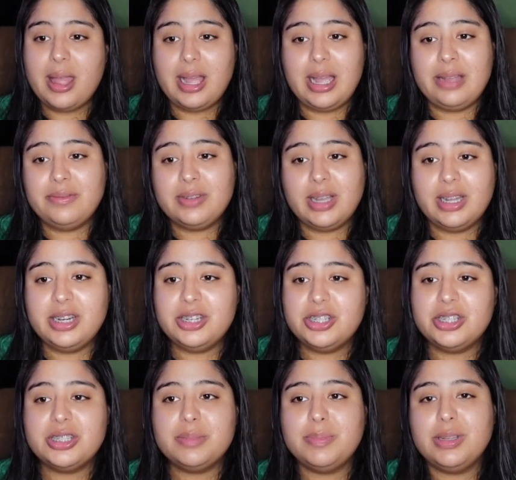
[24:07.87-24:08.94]
I've kind of
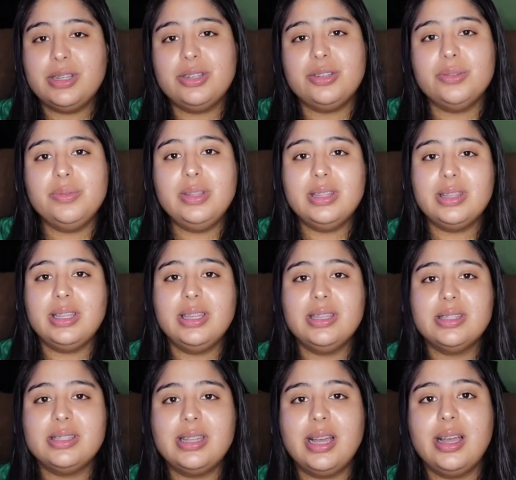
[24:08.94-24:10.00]
just been doing
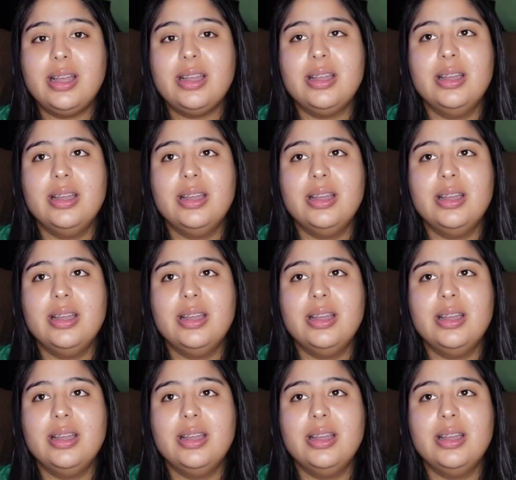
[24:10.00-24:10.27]
things that